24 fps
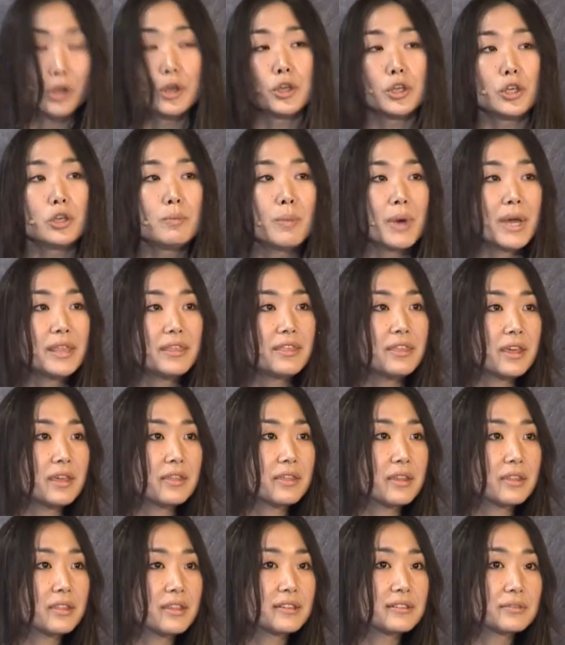You might think
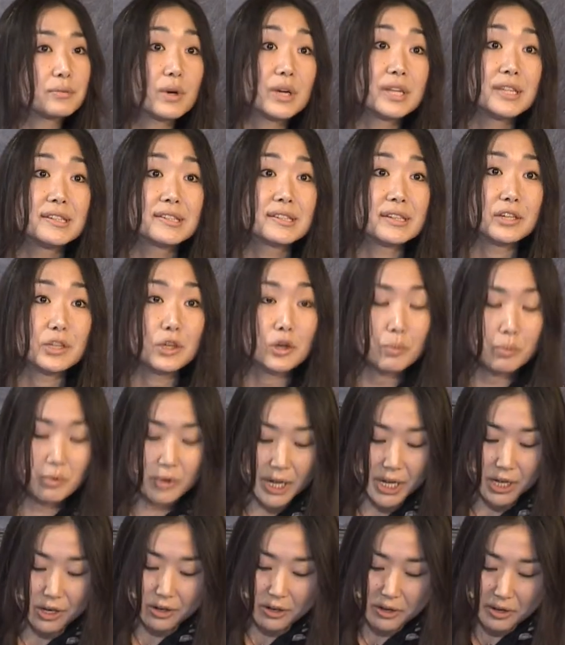that this one's a
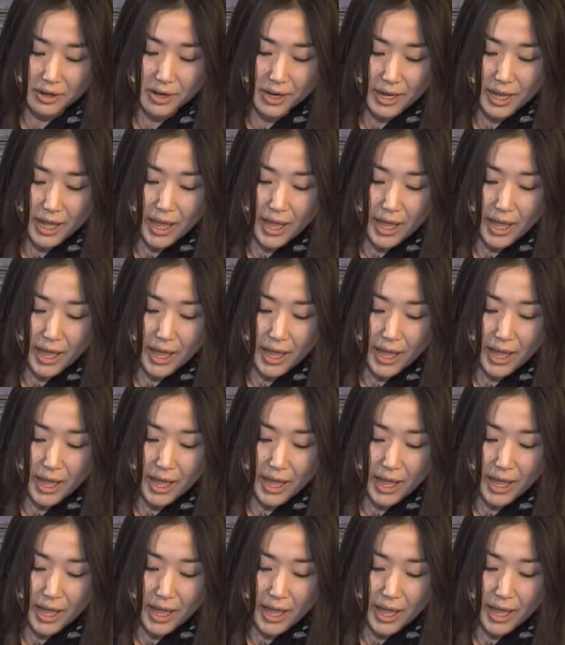no-brainer,